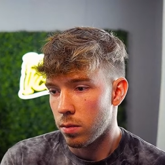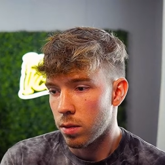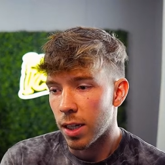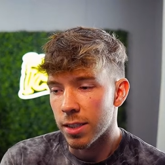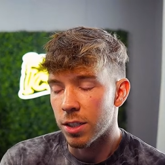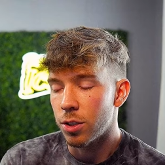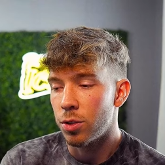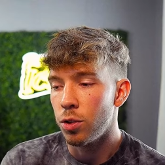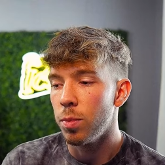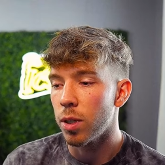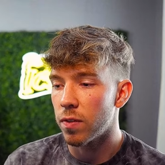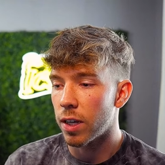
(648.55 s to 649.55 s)
Sasuke's just
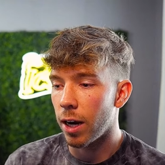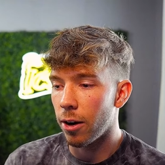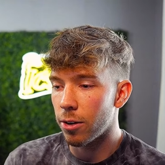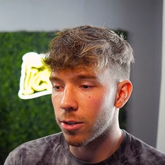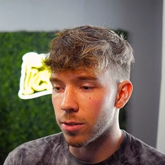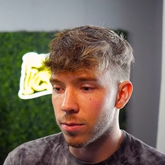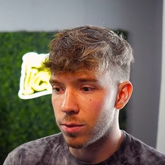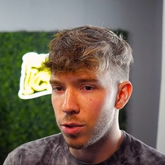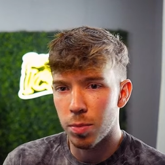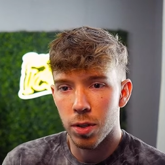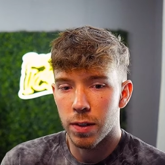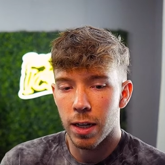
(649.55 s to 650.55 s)
too big of a character, too
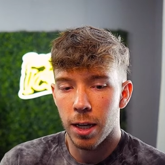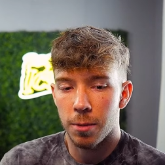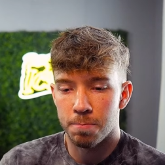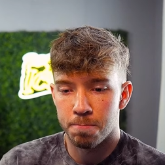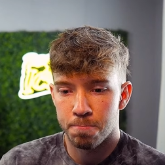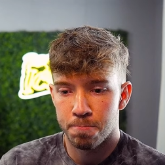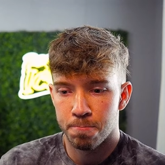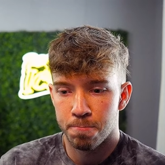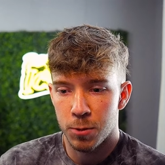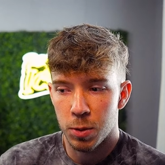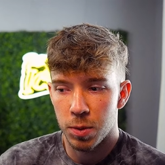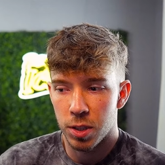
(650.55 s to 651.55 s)
big of a name,
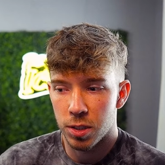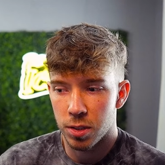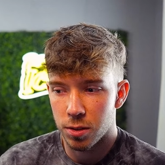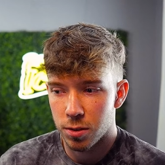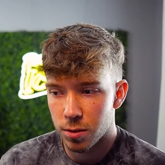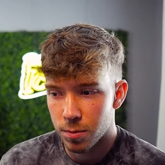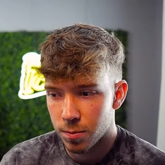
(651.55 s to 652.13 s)
to be just